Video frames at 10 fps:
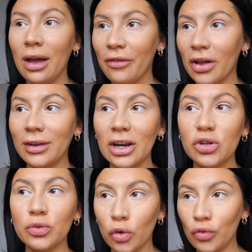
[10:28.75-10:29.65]

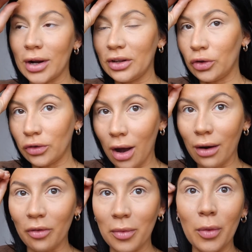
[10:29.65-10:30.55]
foundation was already too
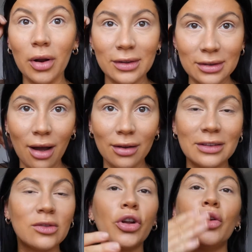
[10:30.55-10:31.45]
dark for me when I
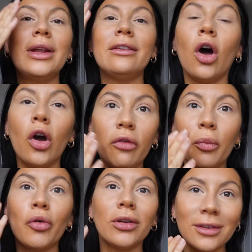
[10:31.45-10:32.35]
started, so I don't need to over
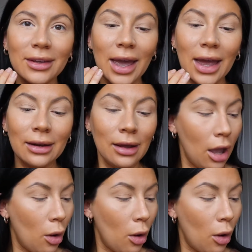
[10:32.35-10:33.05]
bronze again.